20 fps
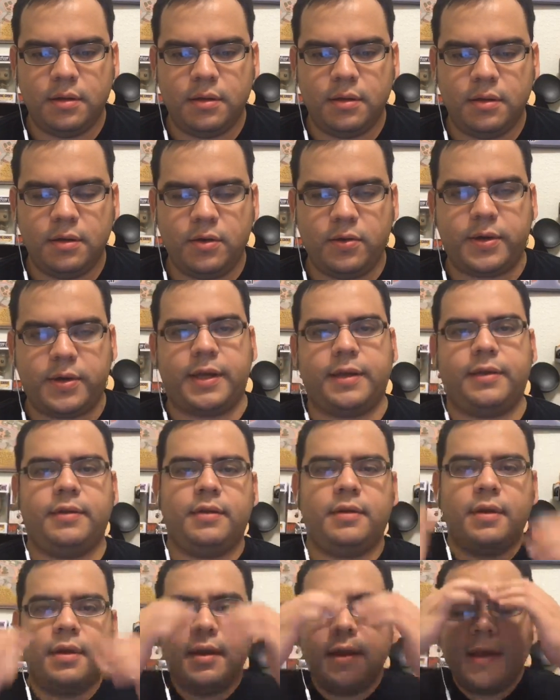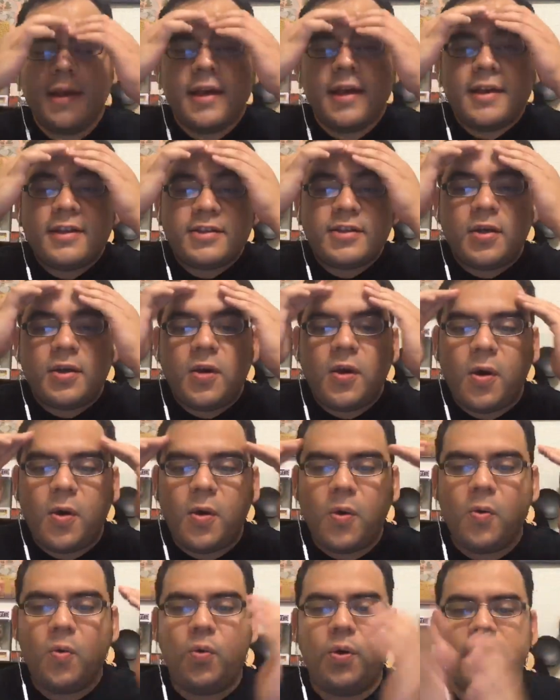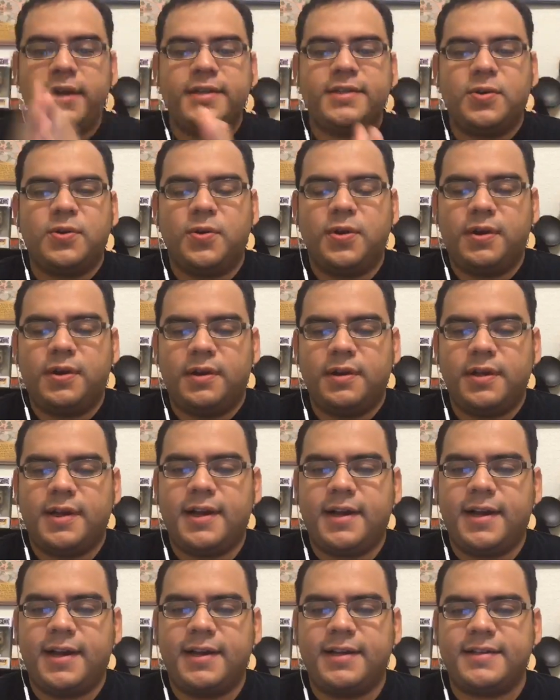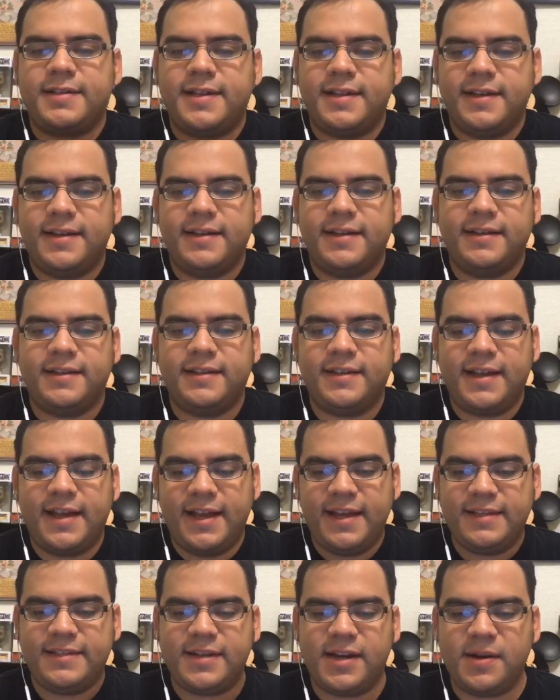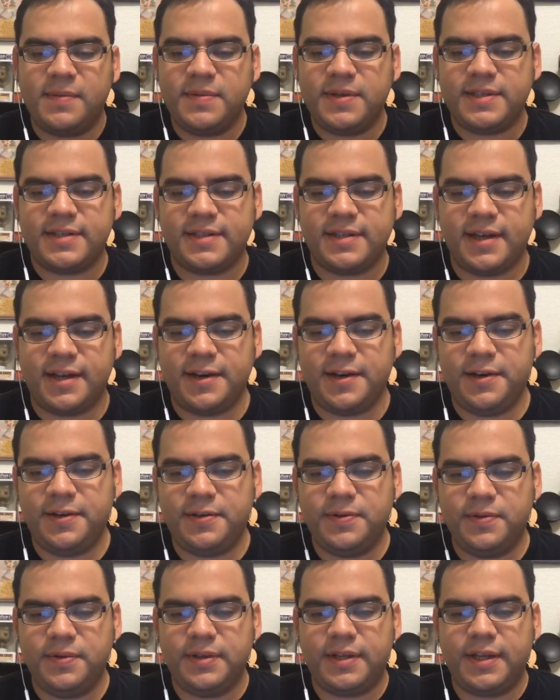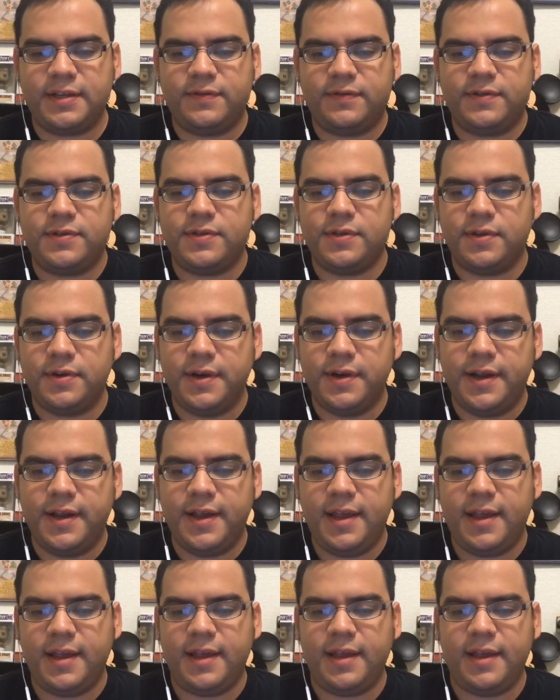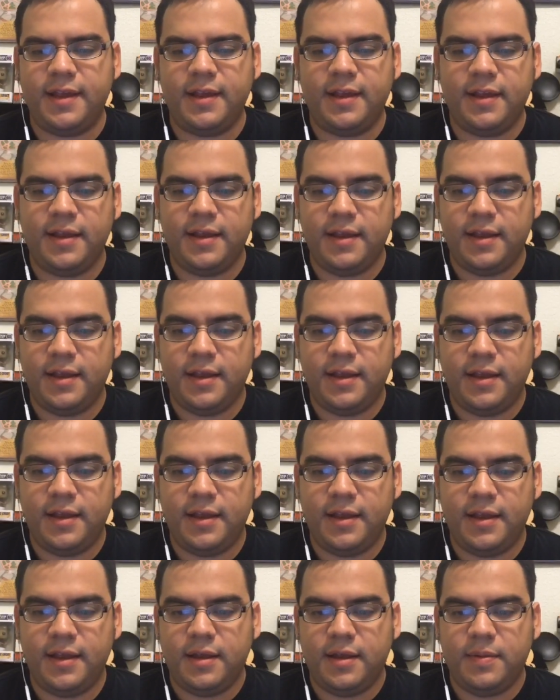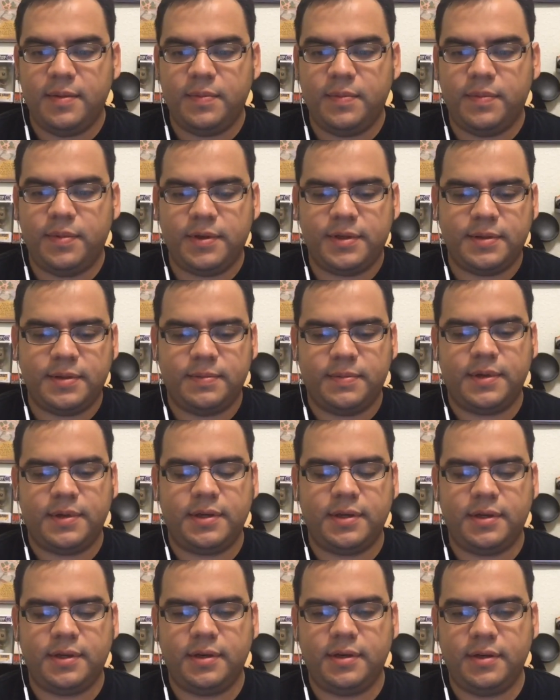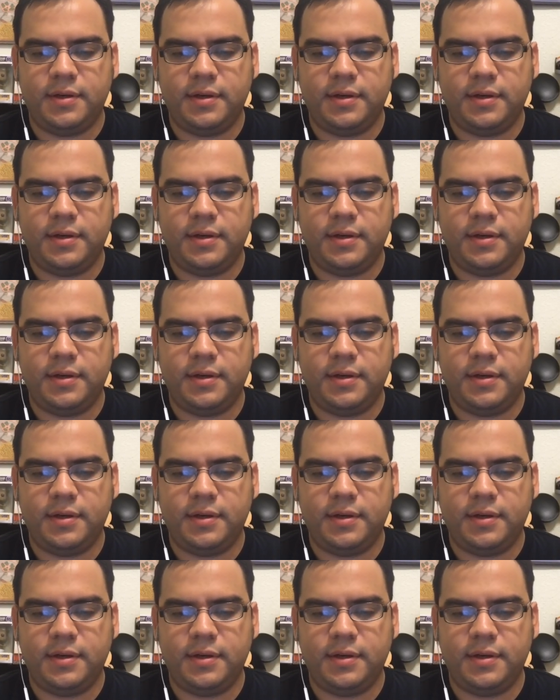Okay. So what is going on, guys? Hey, Thomas, how you doing? Thanks for joining. Put something here.